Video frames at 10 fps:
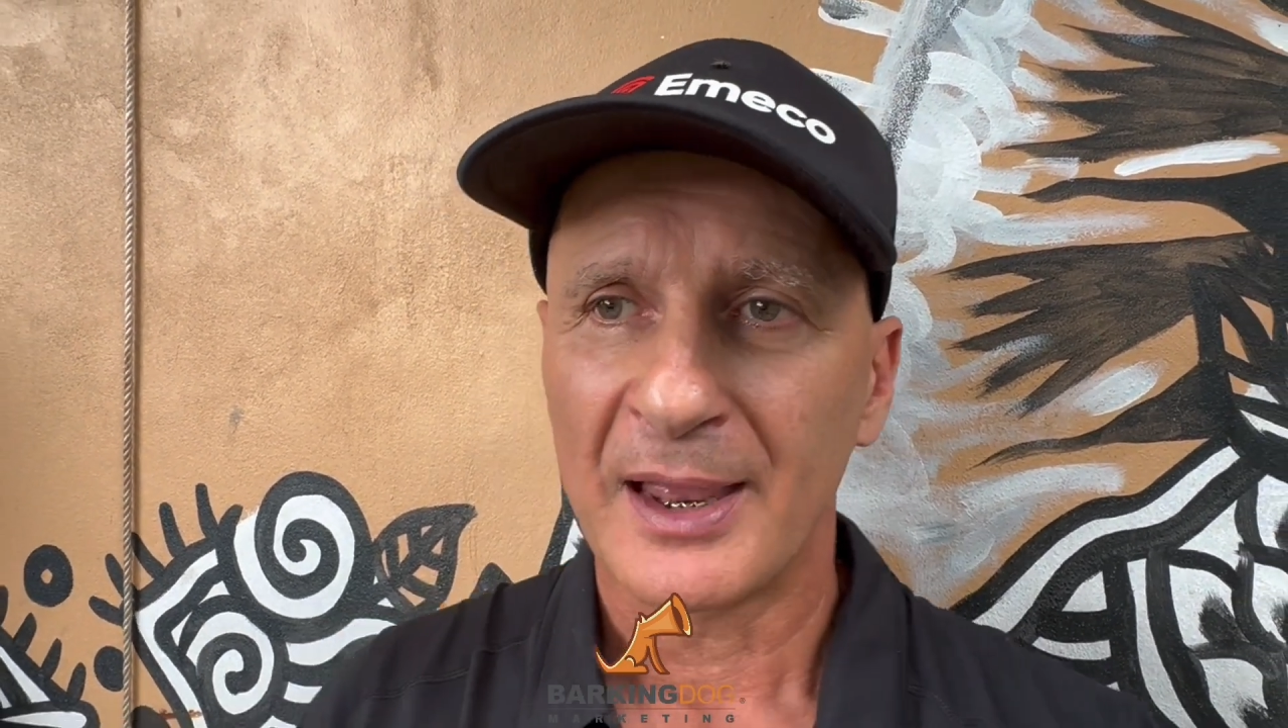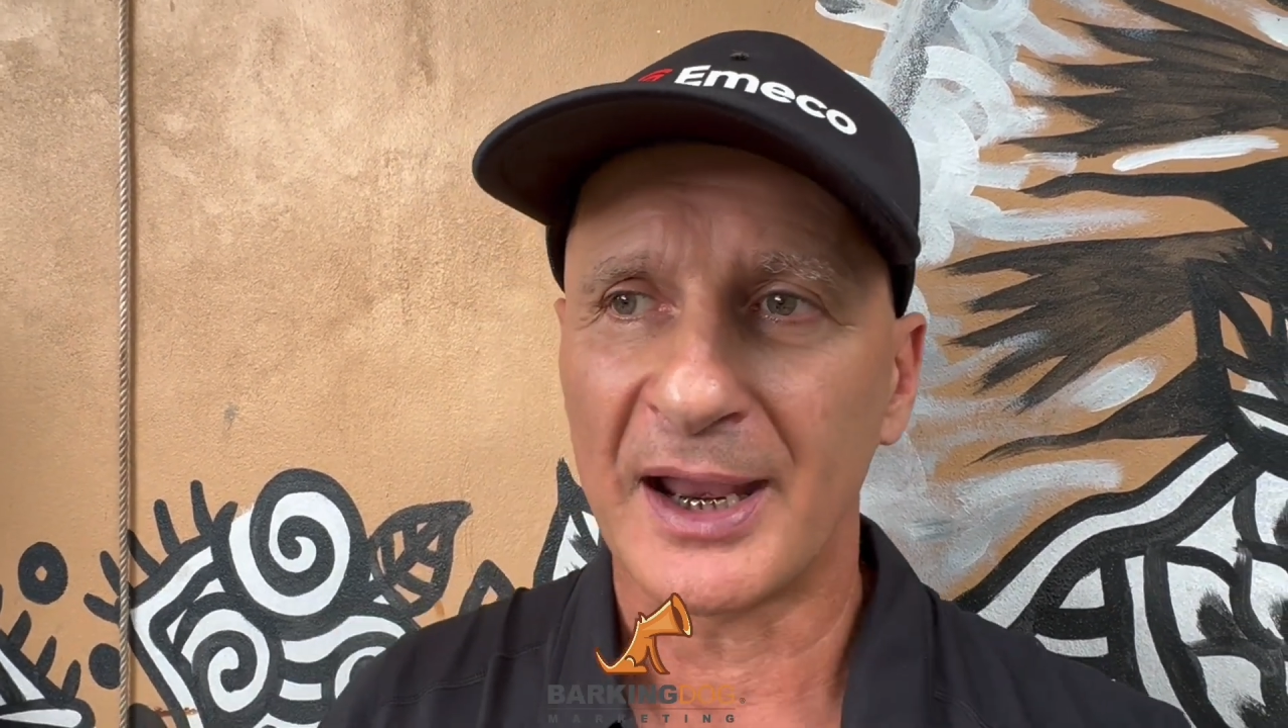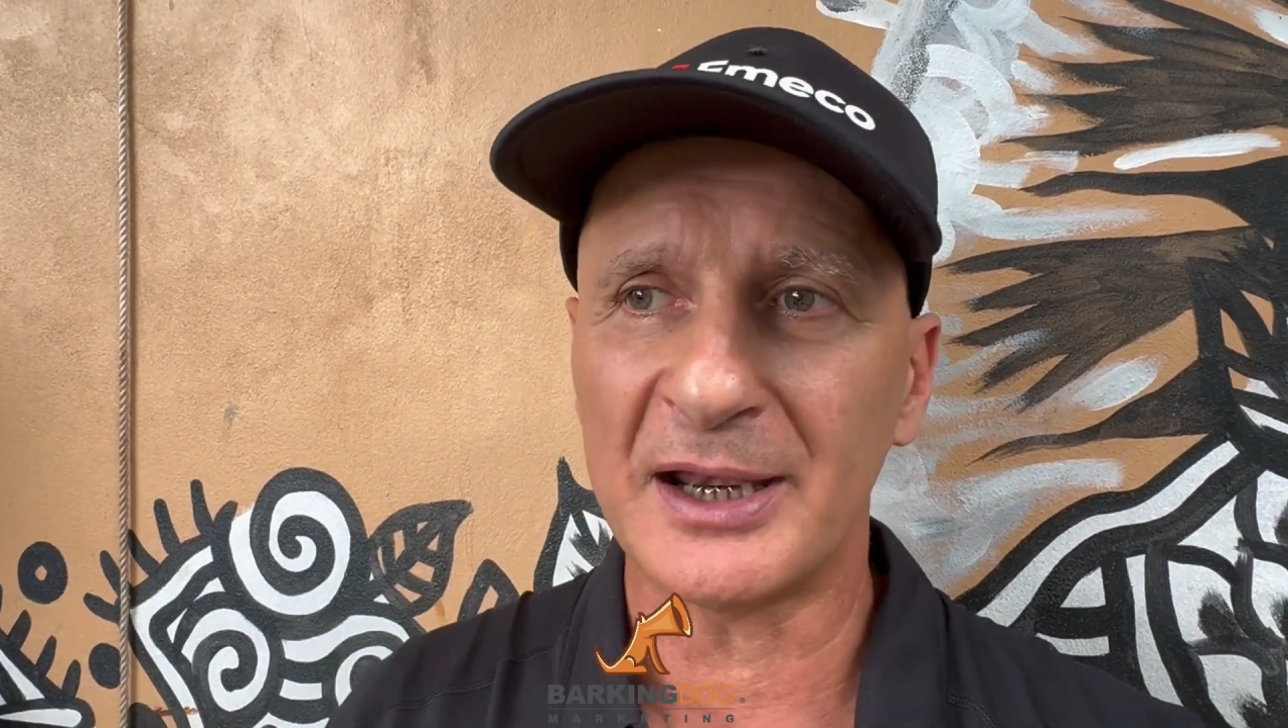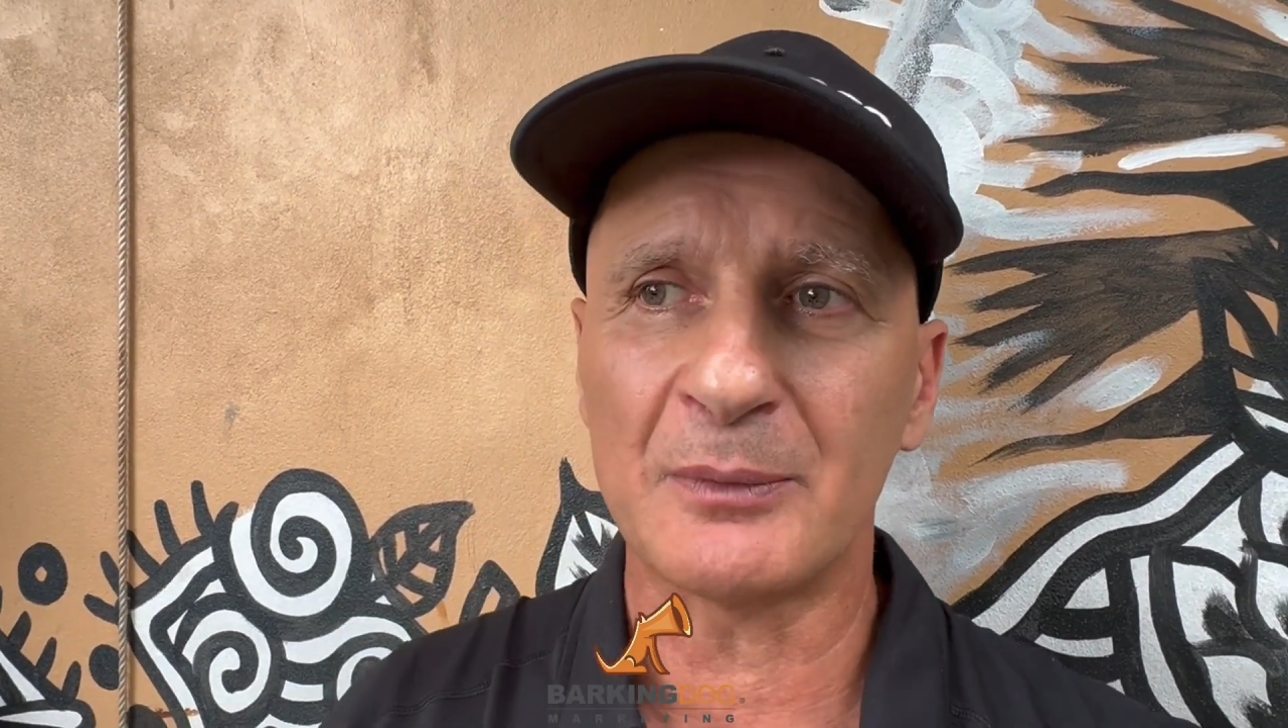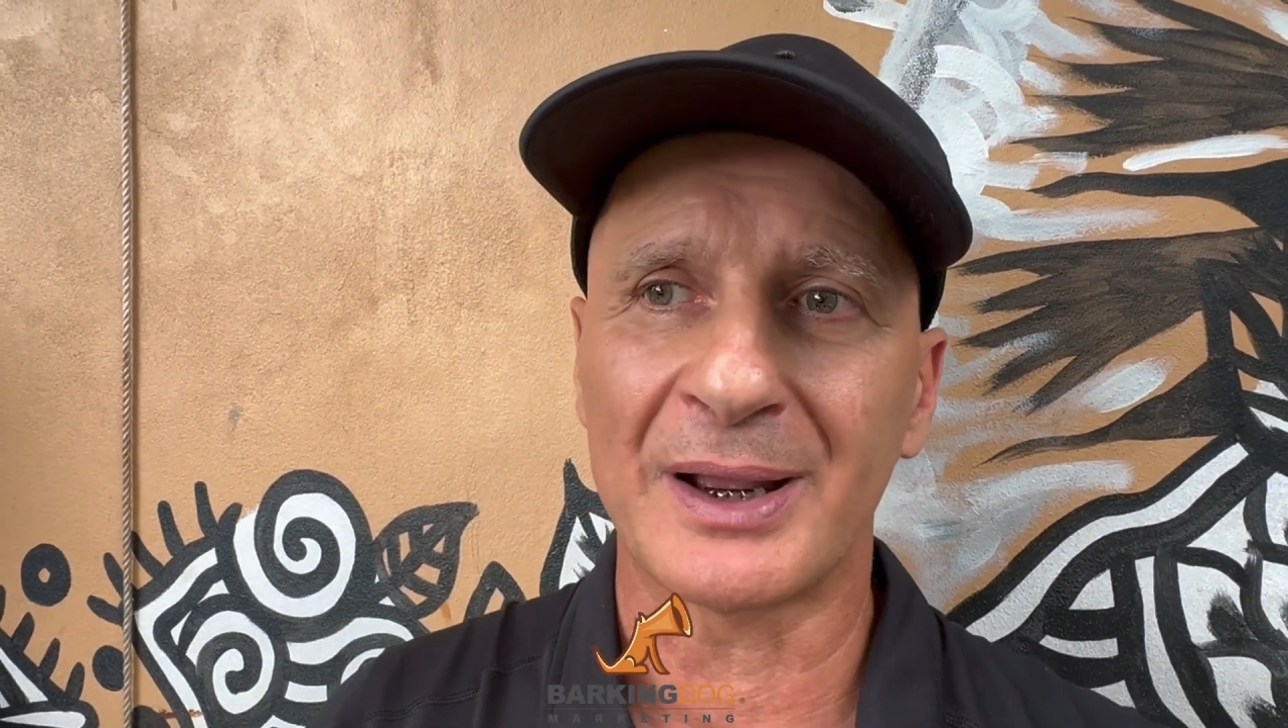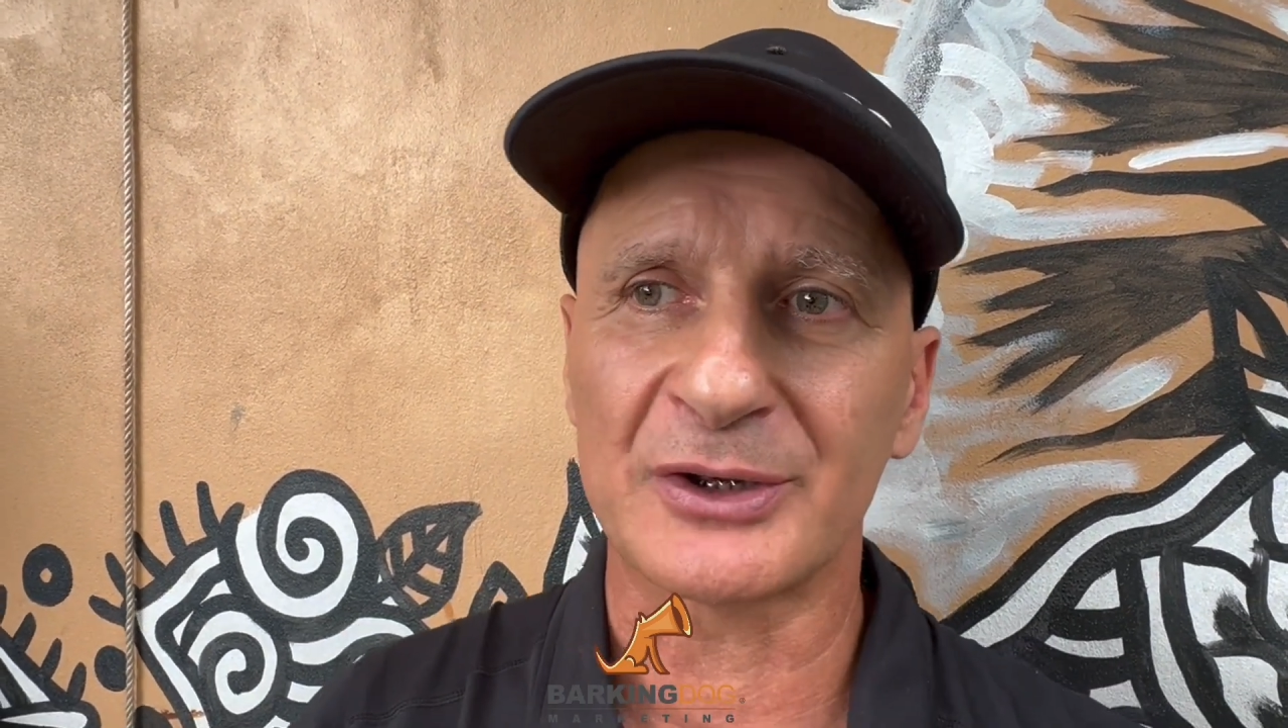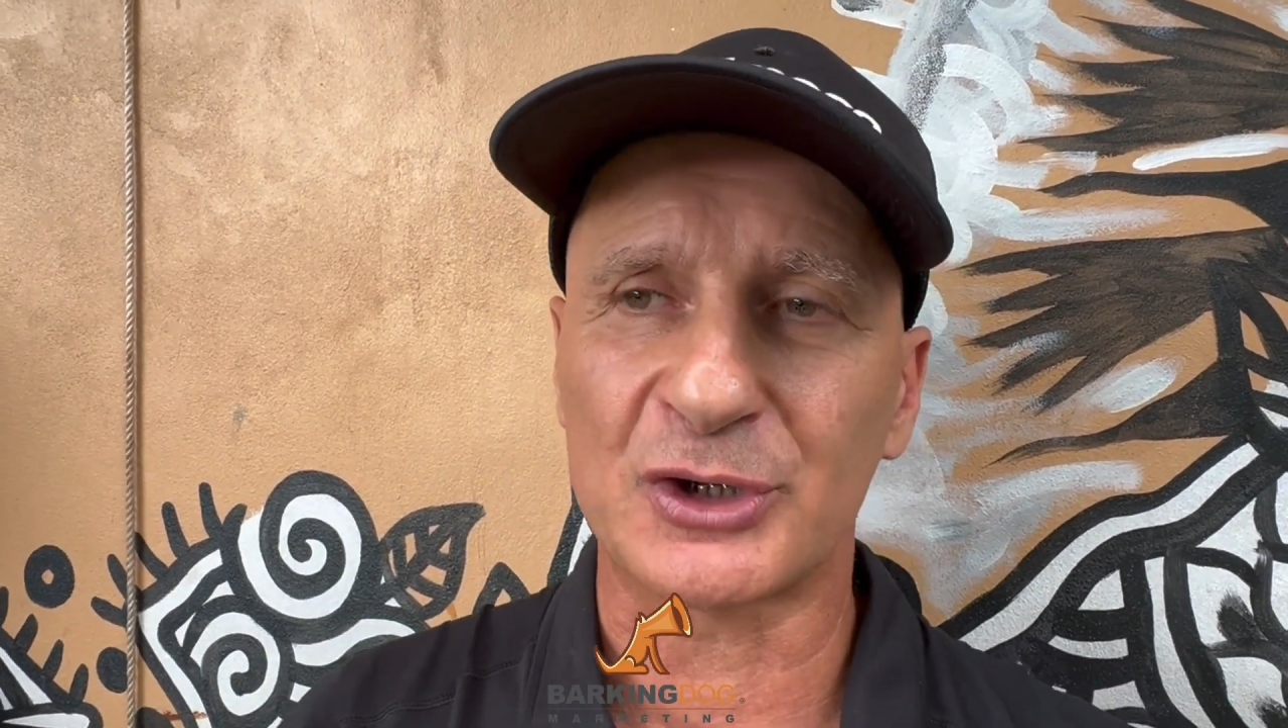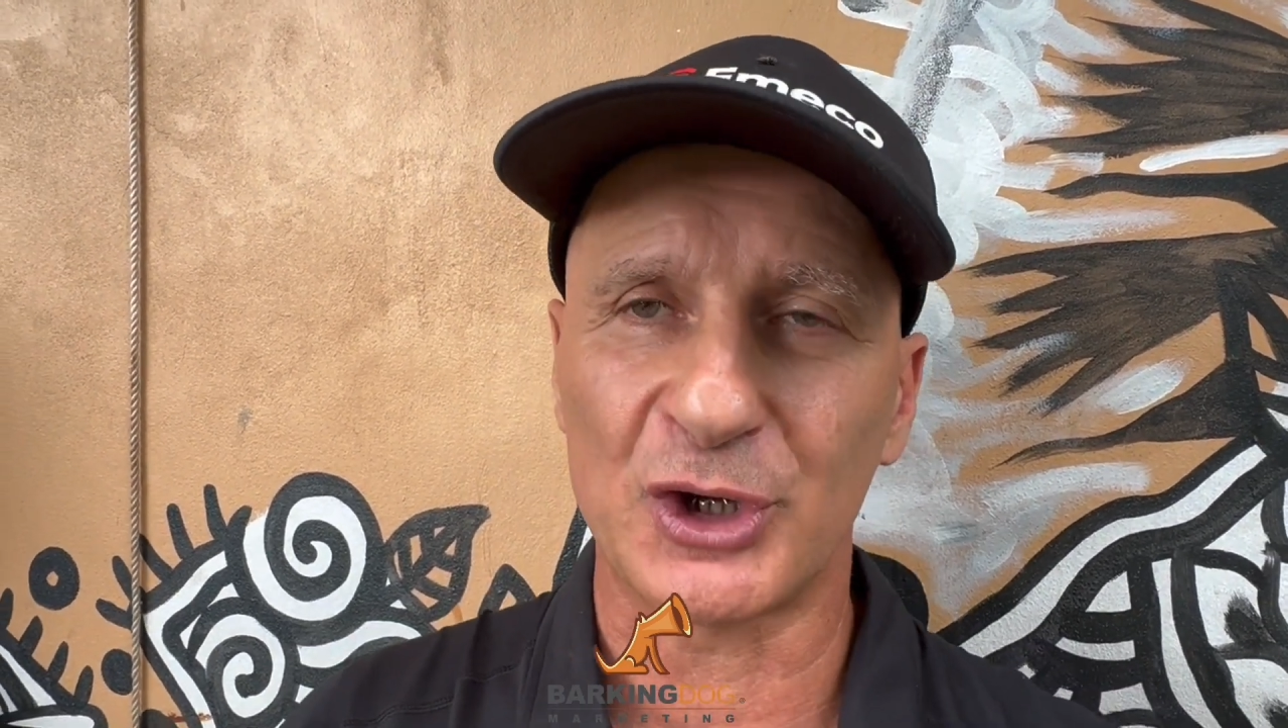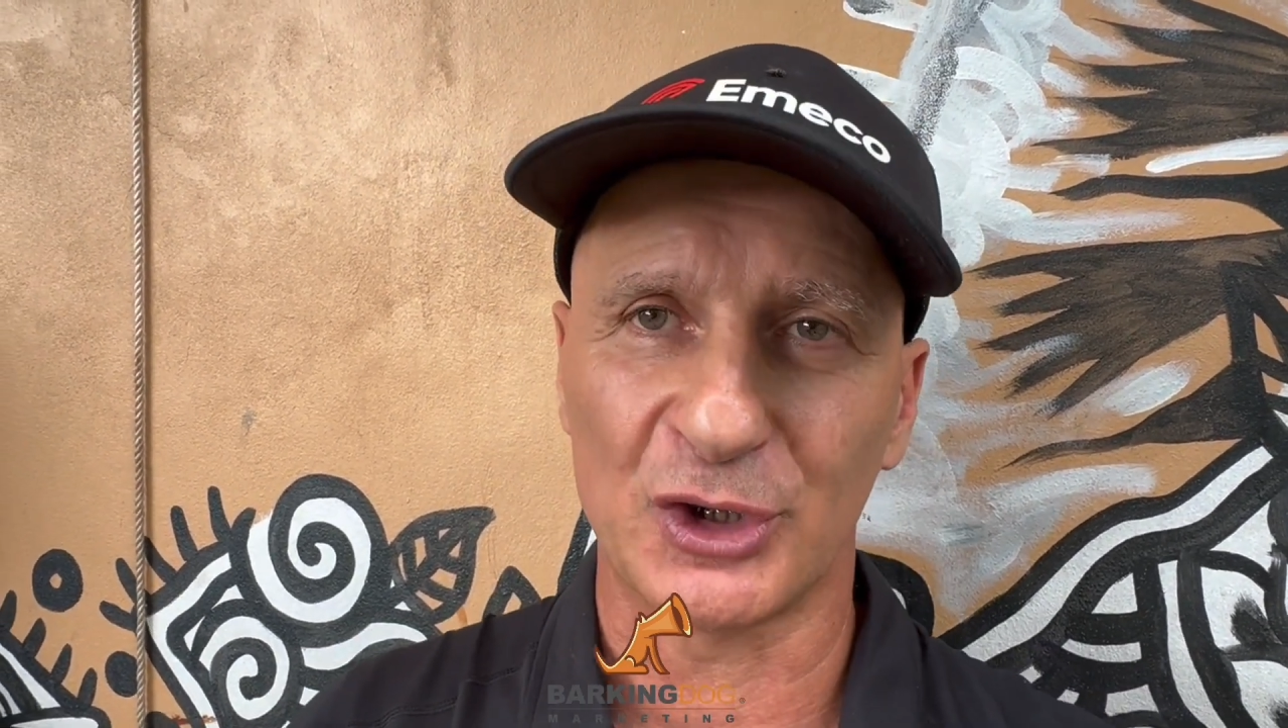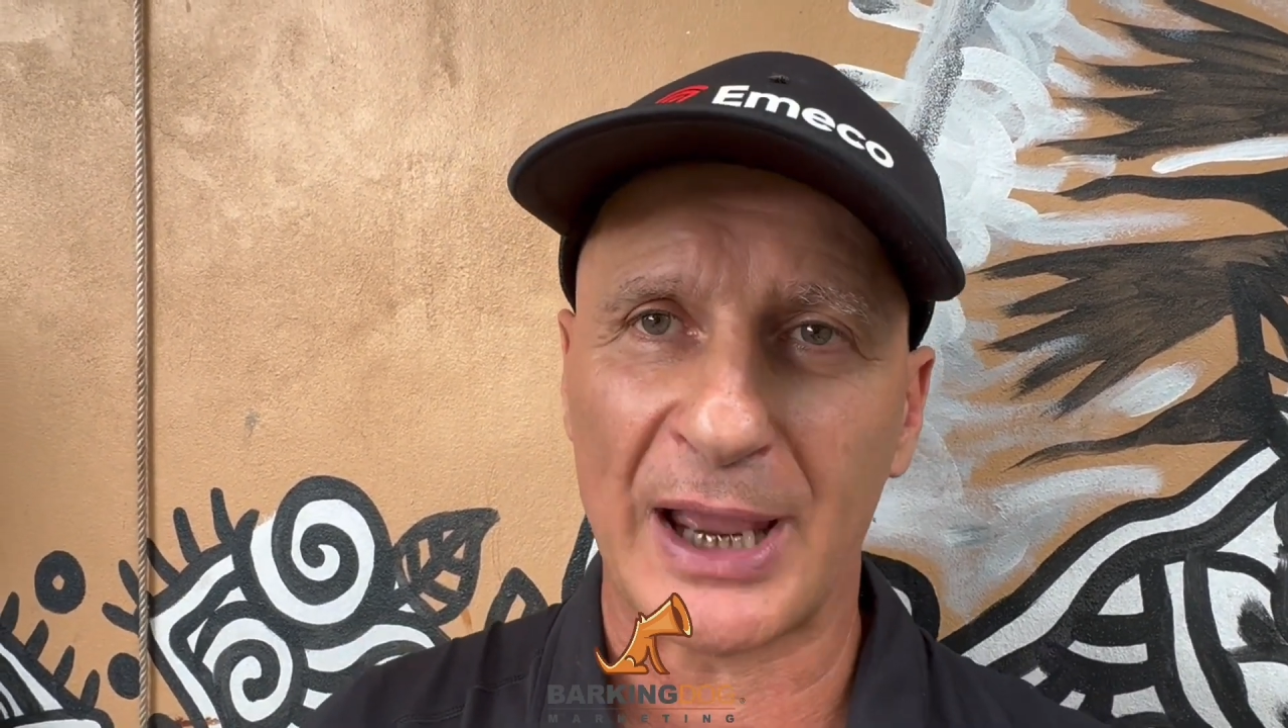anyone can